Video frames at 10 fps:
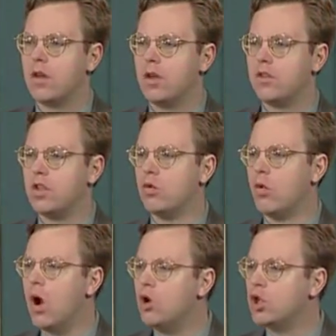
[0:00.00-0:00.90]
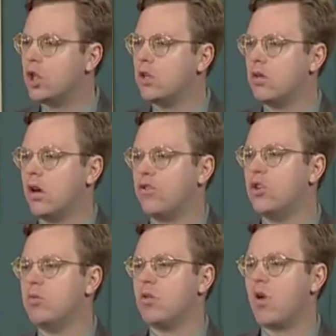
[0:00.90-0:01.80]
the erosion of
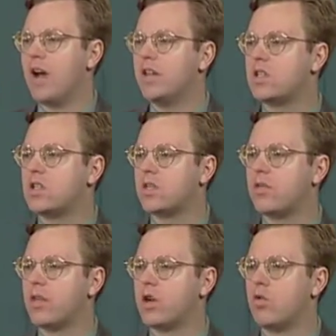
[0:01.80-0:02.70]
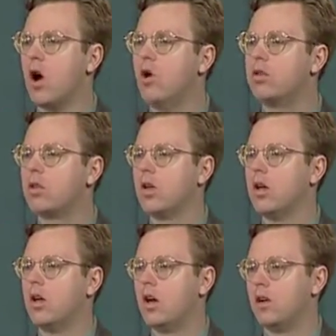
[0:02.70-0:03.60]
human rights, the growth
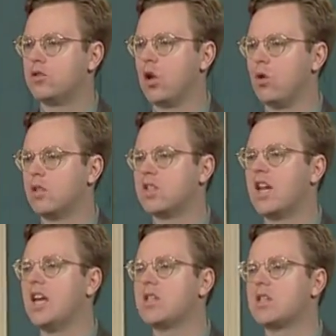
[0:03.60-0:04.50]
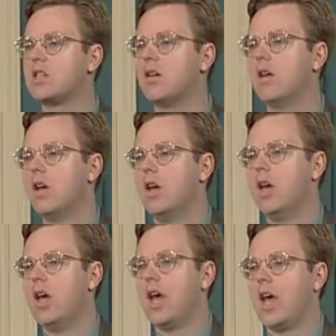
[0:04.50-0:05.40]
of total states,
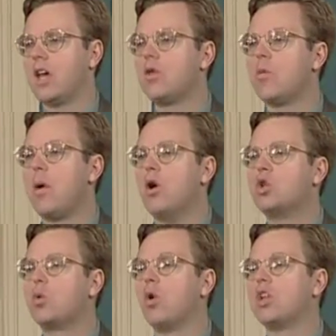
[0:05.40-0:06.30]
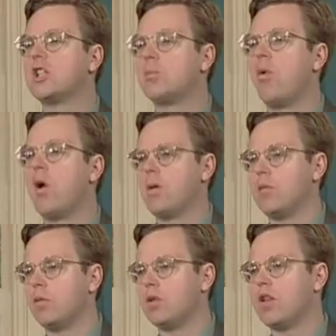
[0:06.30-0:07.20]
and the post-war
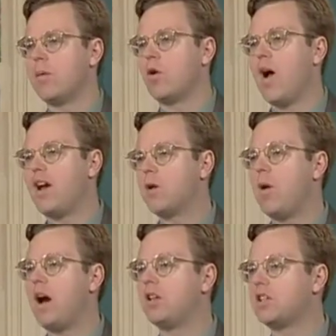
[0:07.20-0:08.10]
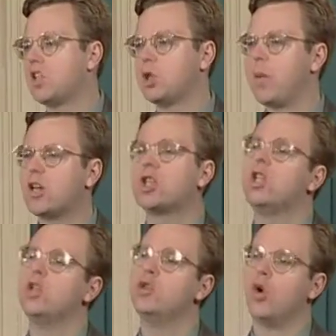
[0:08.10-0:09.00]
disappointment with democratic politics,
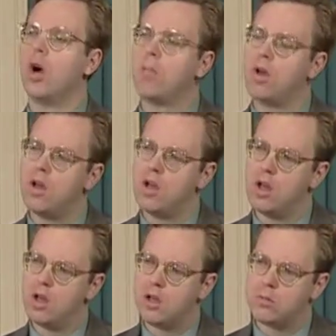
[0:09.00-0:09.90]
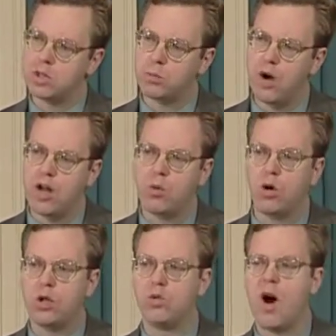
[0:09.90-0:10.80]
especially in Europe, but spreading
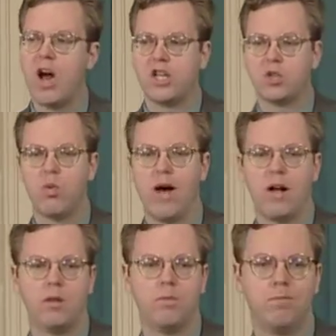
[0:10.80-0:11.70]
worldwide as well.